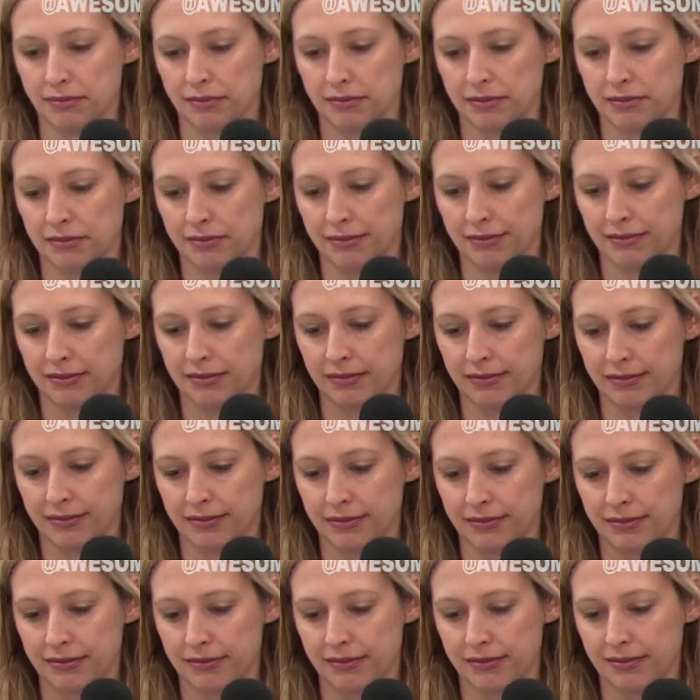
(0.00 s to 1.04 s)

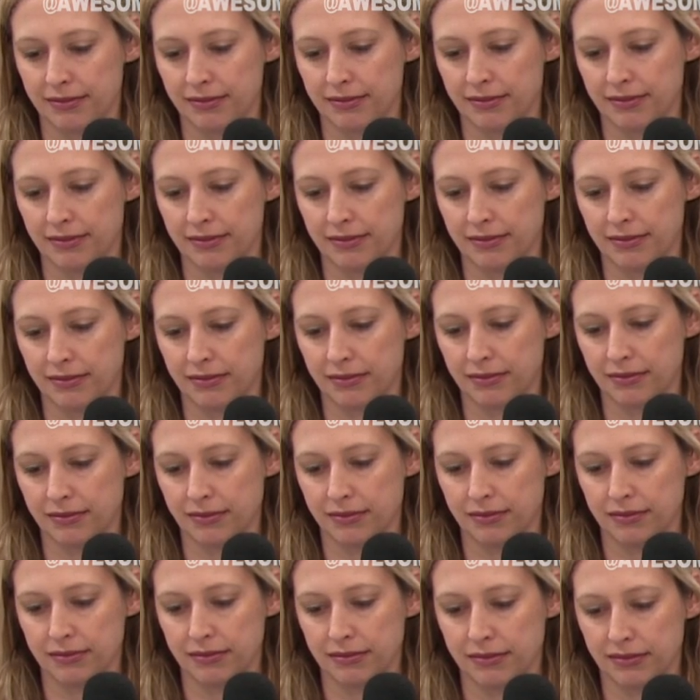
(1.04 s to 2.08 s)

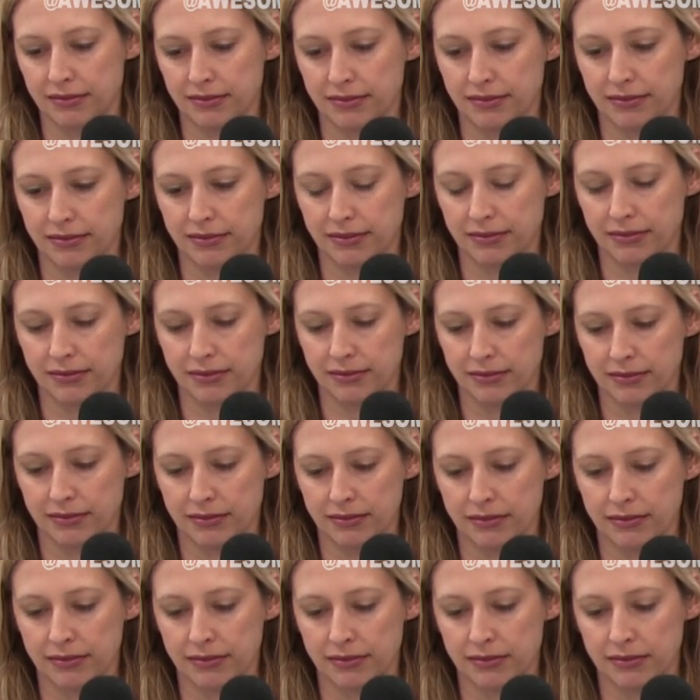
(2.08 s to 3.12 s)

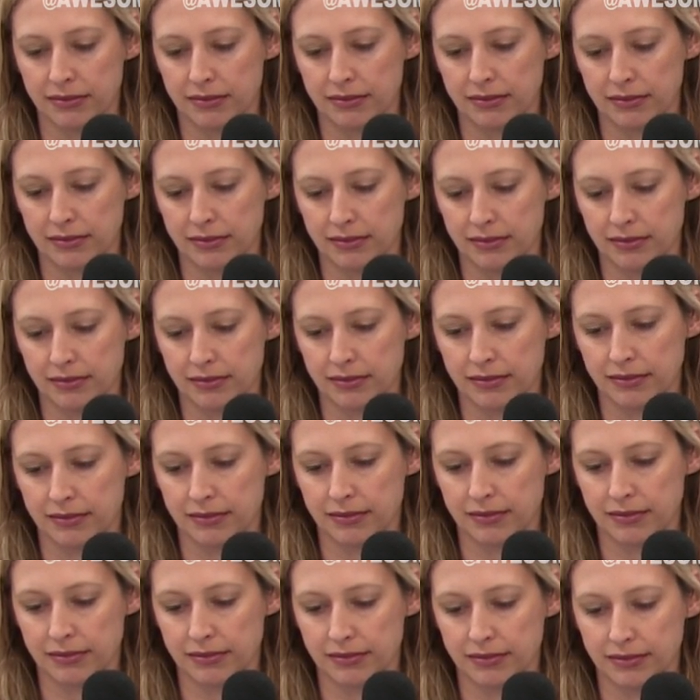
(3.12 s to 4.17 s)

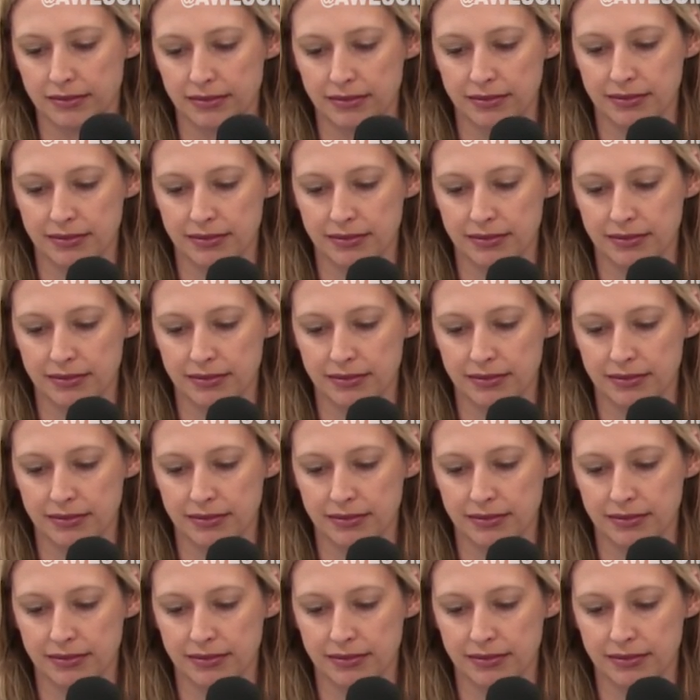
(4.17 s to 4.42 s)
(not speaking)